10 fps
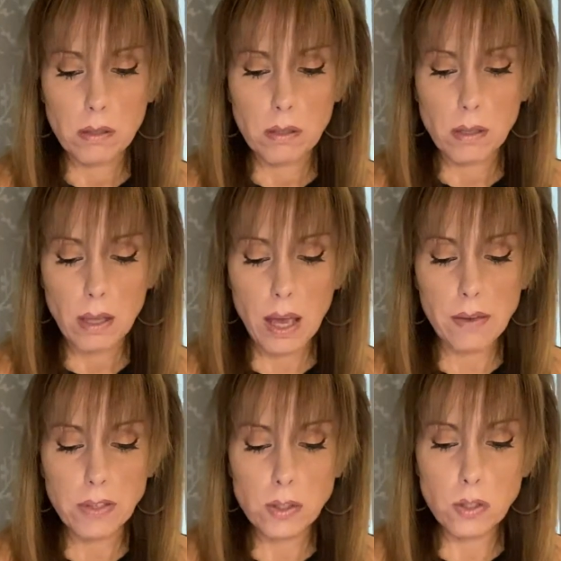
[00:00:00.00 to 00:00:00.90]

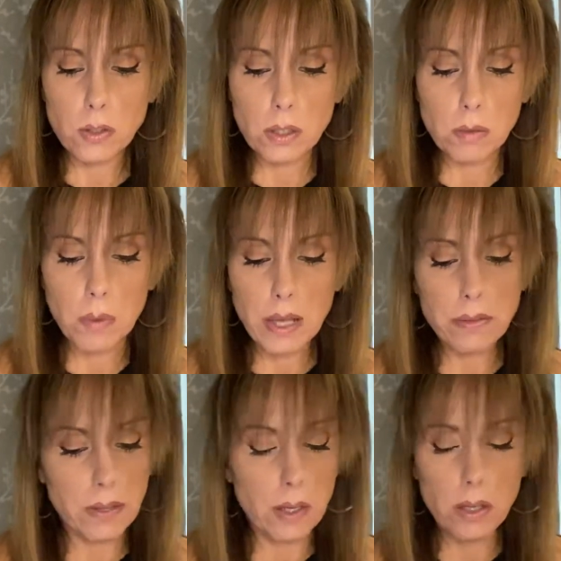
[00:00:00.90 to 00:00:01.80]
having to do
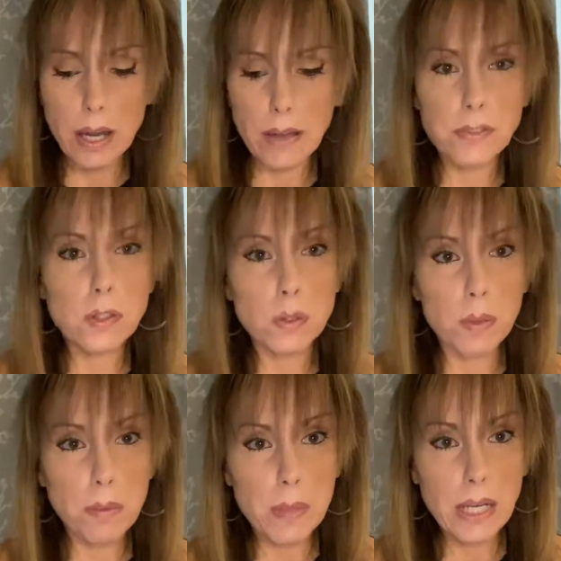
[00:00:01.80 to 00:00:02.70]
with, it could have to do
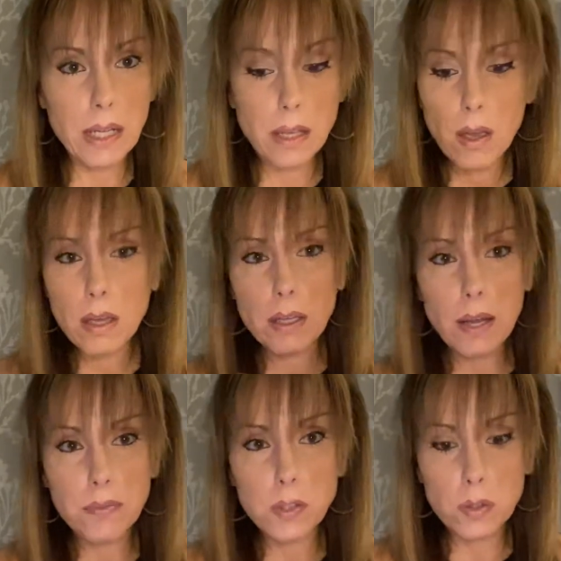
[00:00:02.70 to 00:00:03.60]
with money, could
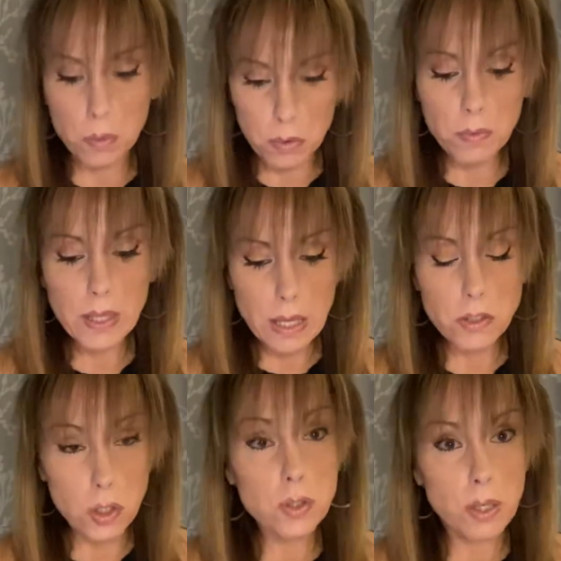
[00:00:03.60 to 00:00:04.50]
have to do with
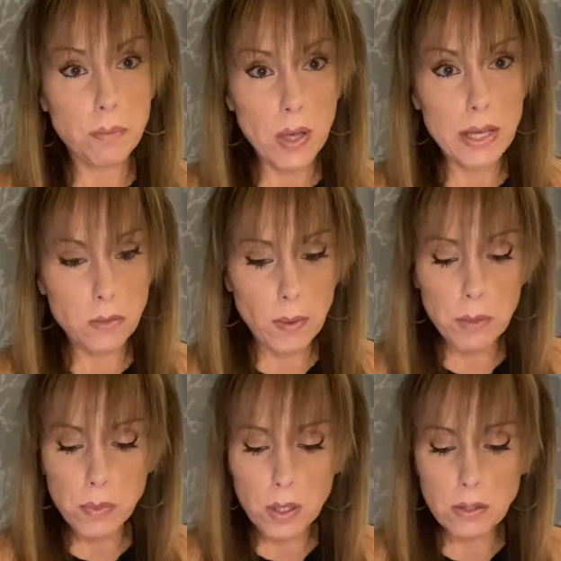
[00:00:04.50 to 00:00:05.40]
relationship, guys,
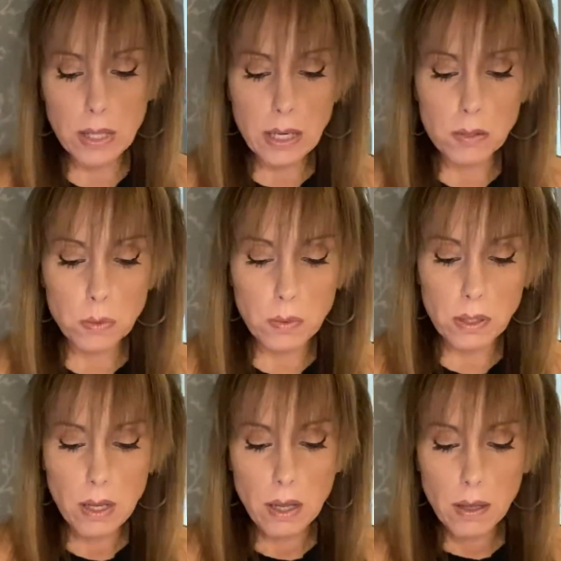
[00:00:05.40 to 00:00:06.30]
right? Because that is what
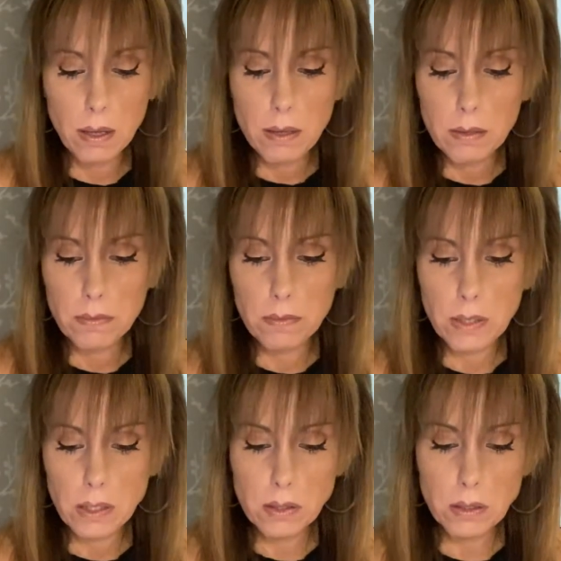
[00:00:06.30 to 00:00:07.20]

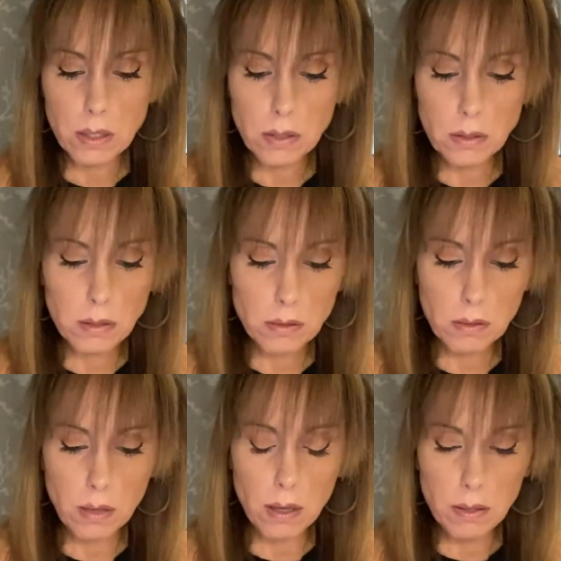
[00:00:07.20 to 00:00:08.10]
Venus is,
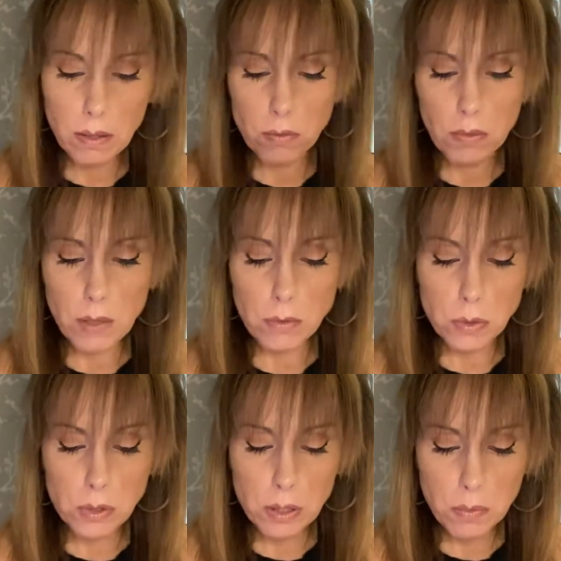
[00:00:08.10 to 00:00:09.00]
and that
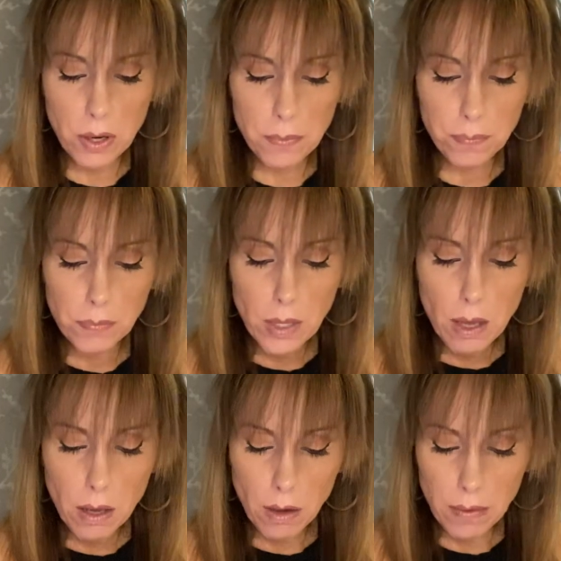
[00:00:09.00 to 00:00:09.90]
rules Libra.
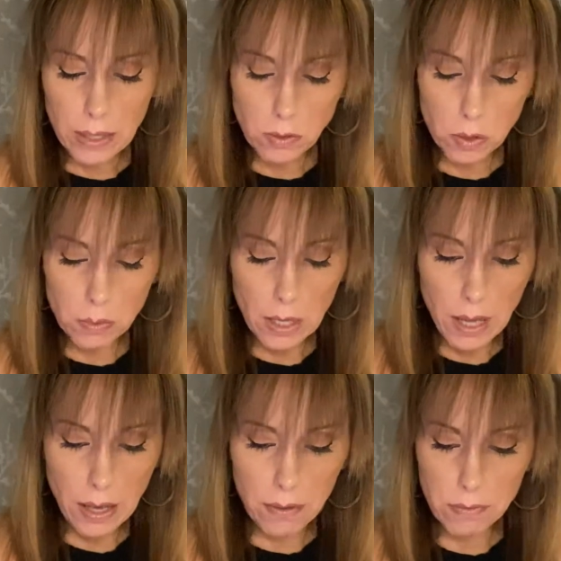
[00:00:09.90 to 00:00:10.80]
All right, so we
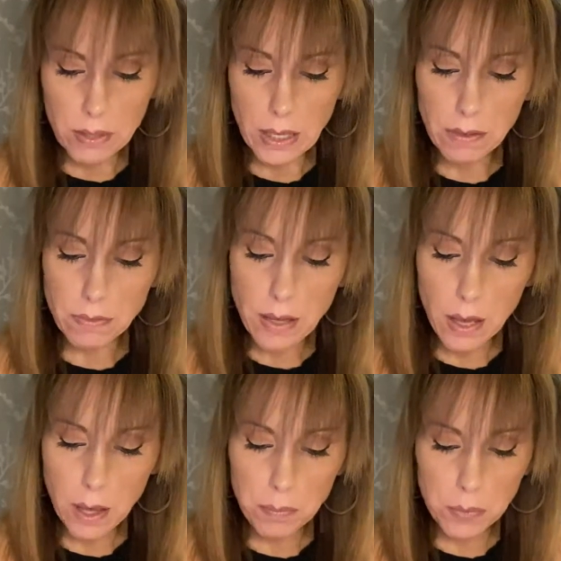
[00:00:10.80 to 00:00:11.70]
have Knight of
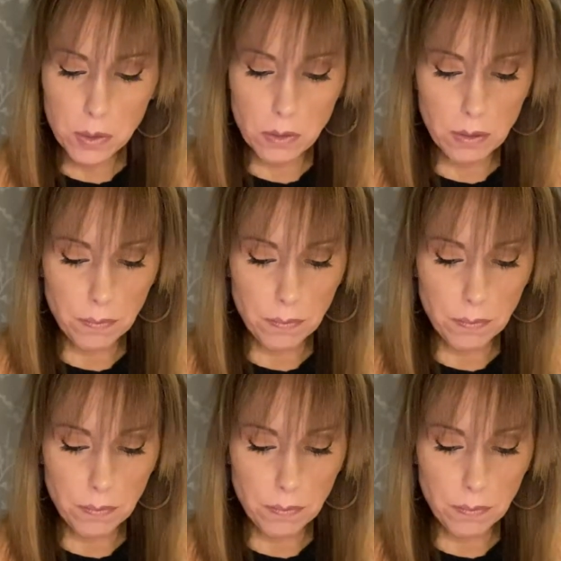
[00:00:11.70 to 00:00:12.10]
Cups.